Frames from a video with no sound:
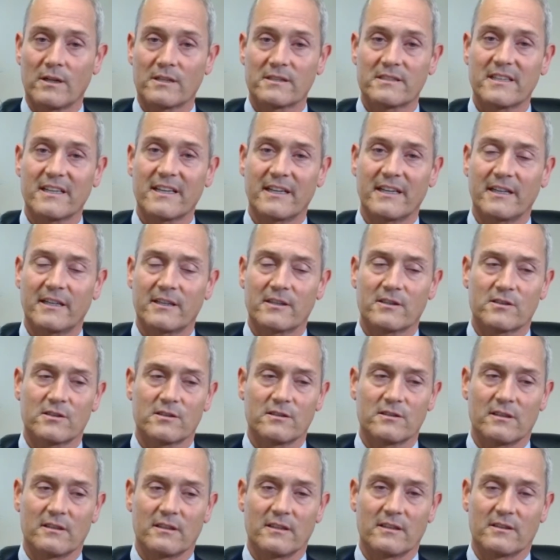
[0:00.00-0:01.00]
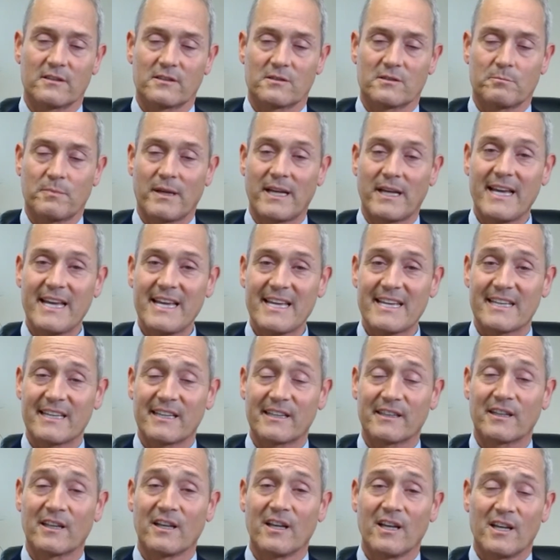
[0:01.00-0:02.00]
tenant is
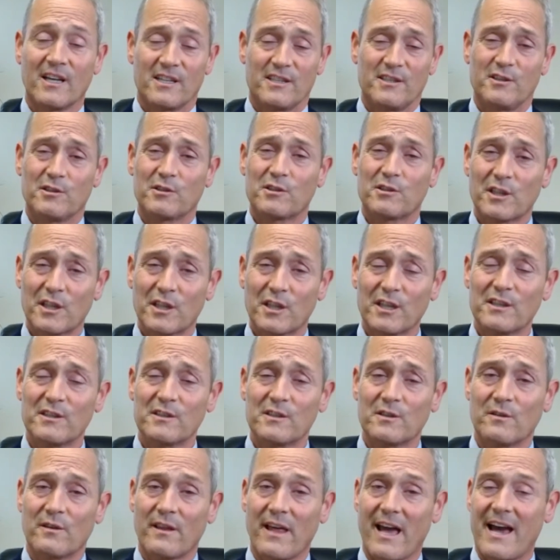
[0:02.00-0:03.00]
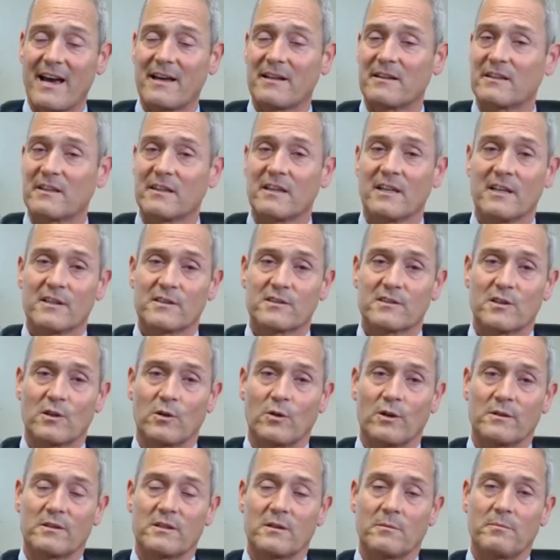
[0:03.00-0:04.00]
paying. You could do that.
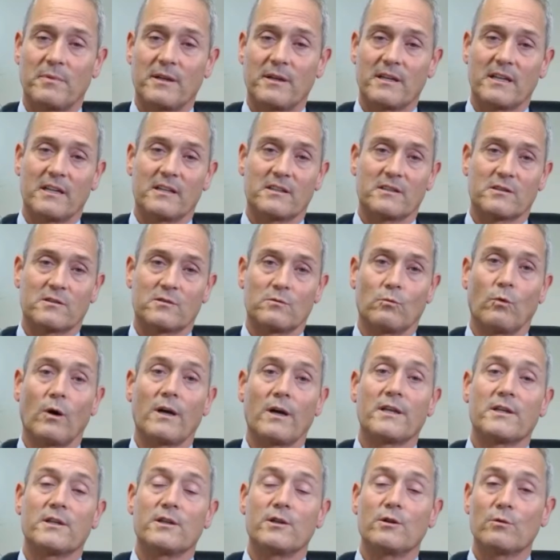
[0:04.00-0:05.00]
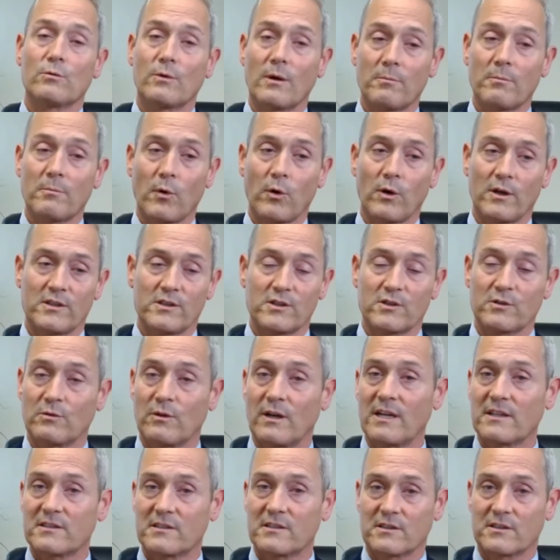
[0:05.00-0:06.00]
So it depends. What you report to
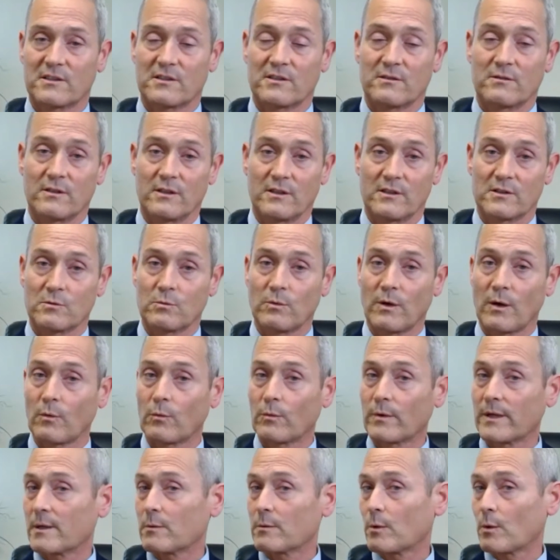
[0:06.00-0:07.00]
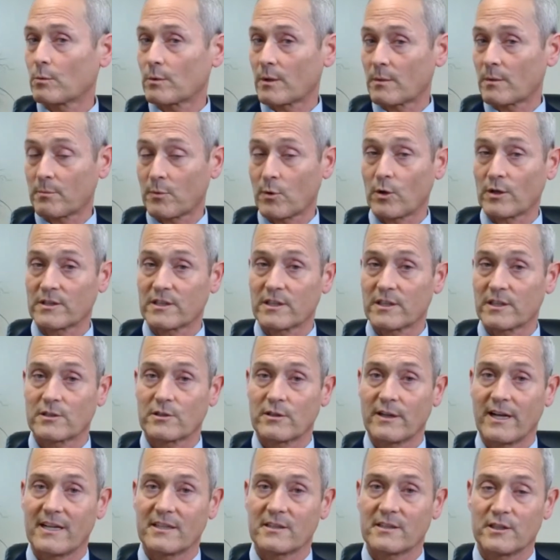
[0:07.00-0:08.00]
us is what we will report to
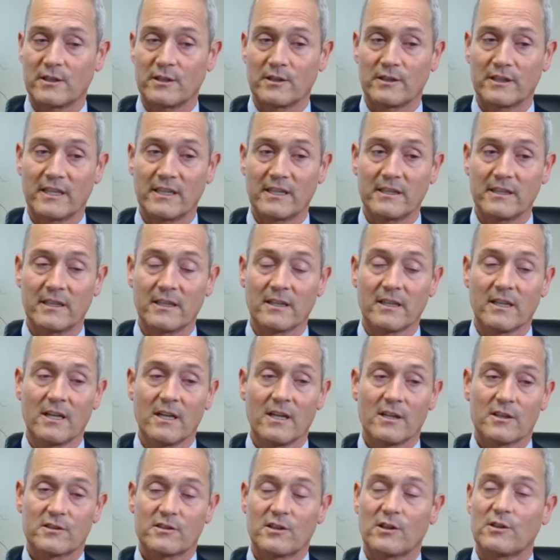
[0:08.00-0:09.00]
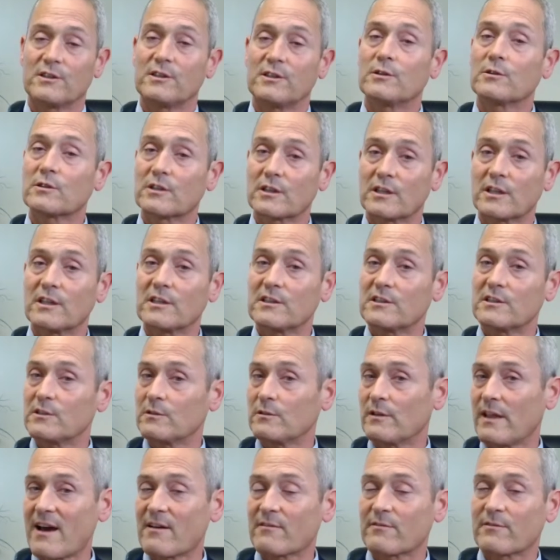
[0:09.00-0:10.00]
TransUnion. So you could
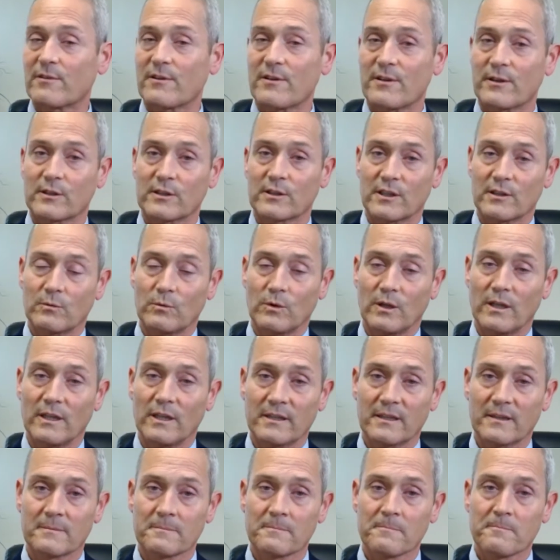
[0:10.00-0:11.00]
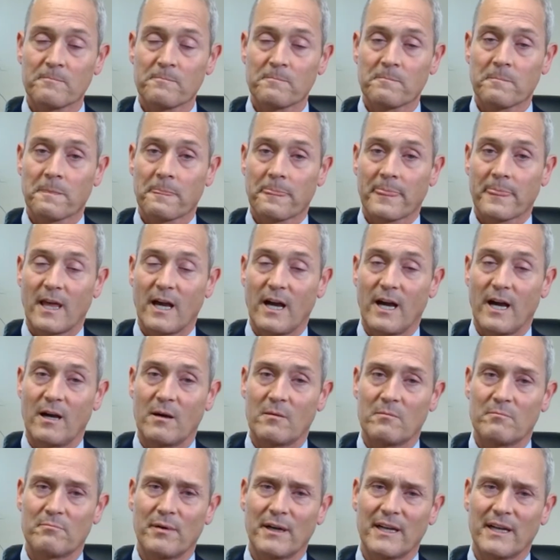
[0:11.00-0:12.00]
do that for the good one.
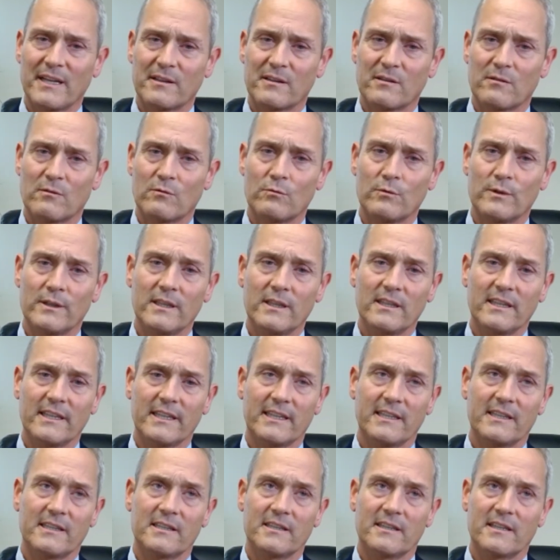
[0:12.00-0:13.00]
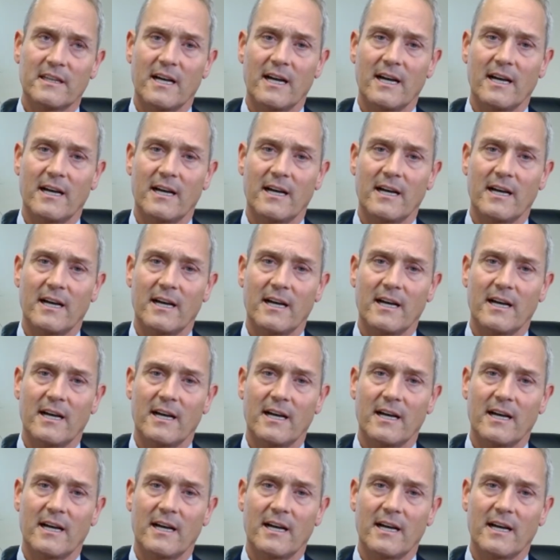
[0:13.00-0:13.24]
But really,